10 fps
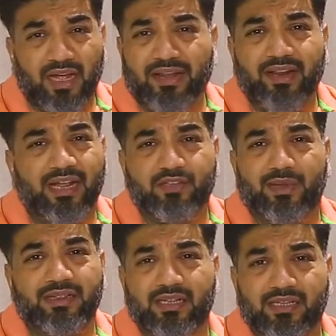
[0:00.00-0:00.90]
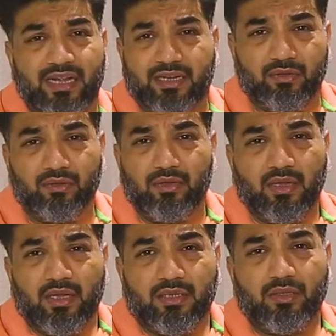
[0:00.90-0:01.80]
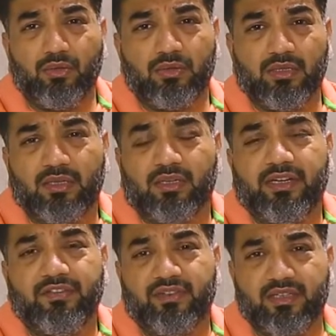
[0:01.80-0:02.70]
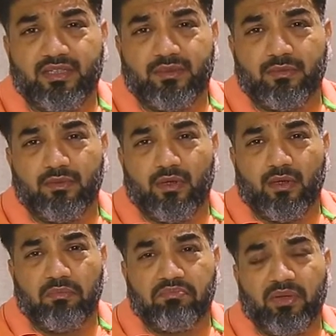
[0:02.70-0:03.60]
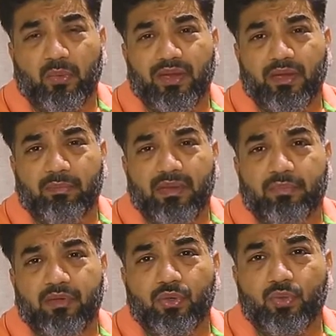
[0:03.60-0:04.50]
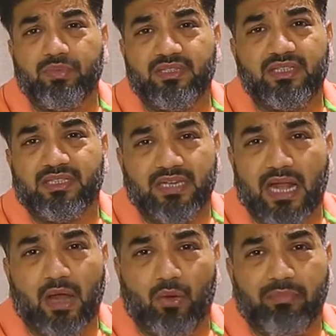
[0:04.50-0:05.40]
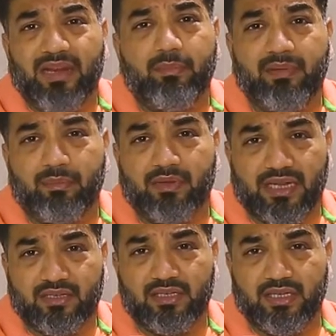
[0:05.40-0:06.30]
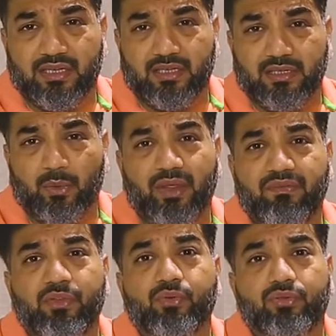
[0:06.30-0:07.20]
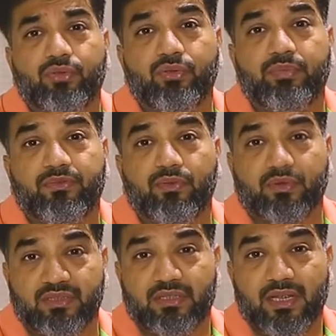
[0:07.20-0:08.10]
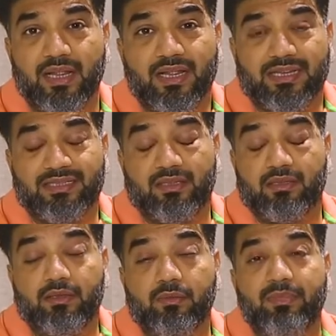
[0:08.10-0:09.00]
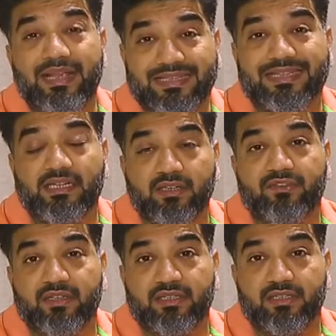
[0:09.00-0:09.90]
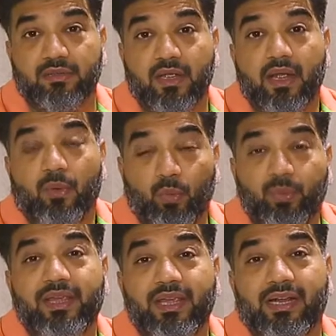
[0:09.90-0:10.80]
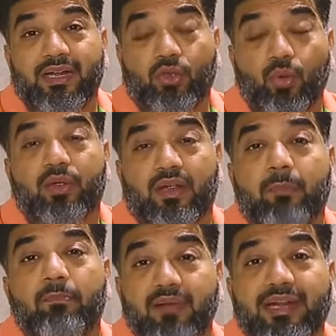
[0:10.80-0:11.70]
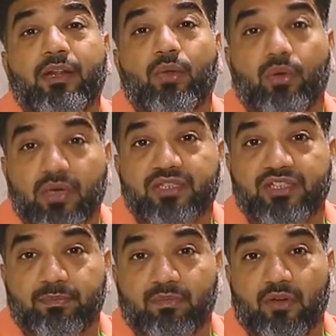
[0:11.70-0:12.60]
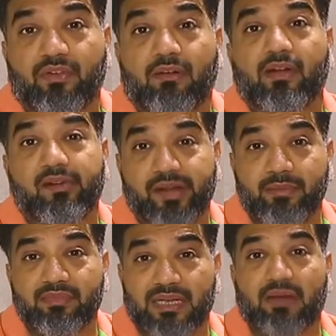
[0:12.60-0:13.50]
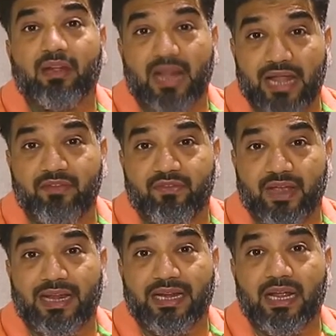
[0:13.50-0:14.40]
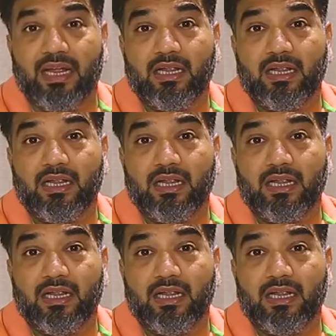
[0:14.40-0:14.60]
I realized one thing that you know the uh, the difference uh, between people do business now, many people actually, and the way we used to do before is is the basic difference is we took complete ownership of our dreams, our life, and